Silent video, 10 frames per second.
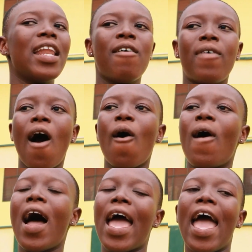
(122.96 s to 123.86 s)
never
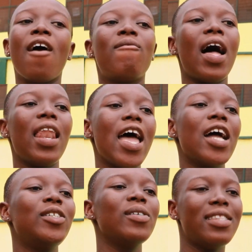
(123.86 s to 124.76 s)
will I ever
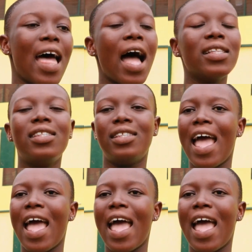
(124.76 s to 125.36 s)
let you stand.